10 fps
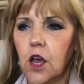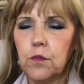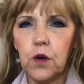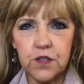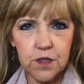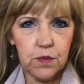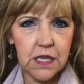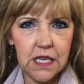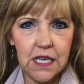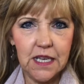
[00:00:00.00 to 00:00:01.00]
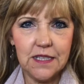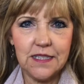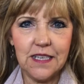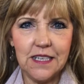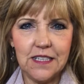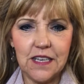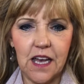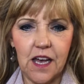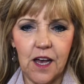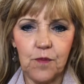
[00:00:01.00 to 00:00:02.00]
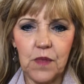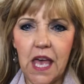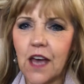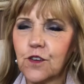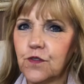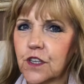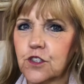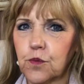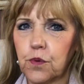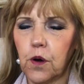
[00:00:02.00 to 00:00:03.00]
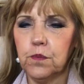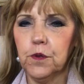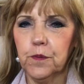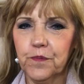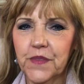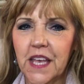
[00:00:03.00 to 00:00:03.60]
possibilities in how to fix a problem.